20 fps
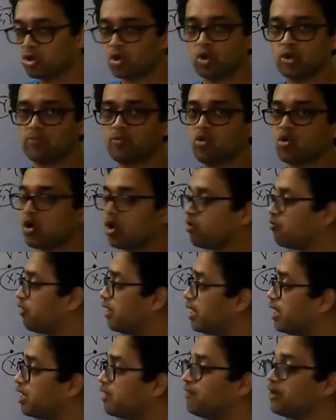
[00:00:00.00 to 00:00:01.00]
notebook or
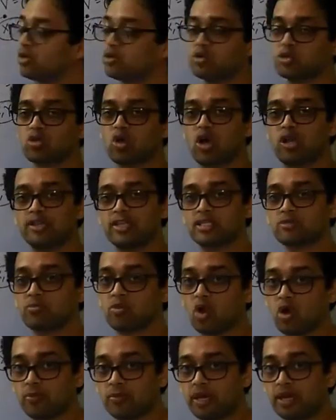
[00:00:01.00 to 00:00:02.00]
wherever you solve this
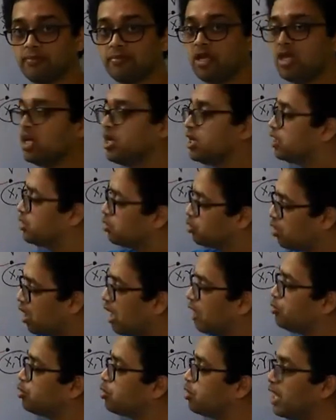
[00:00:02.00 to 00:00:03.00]
problem. You
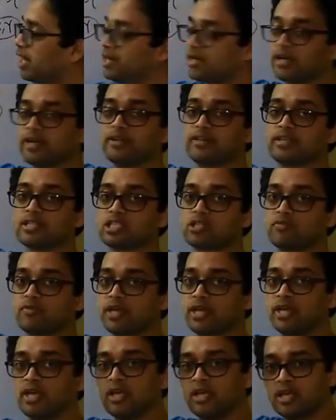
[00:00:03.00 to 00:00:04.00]
have to write it this
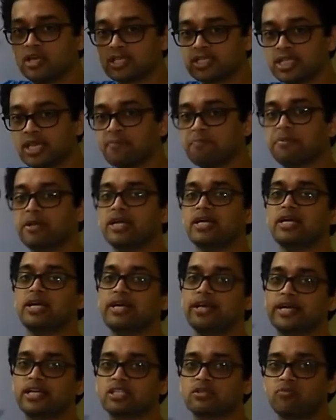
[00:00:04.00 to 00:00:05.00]
way:
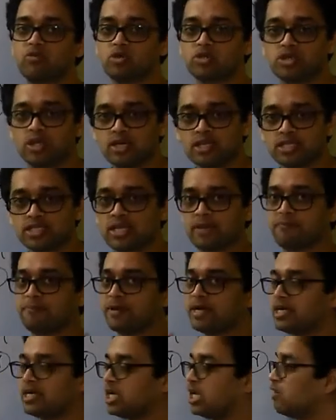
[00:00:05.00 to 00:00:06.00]
separately x motion,
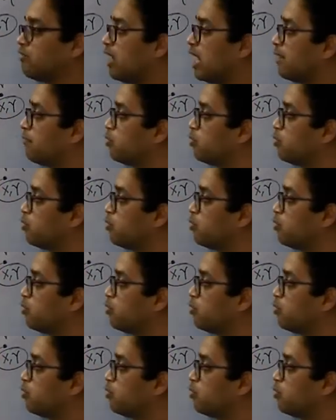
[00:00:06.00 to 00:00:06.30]
separately y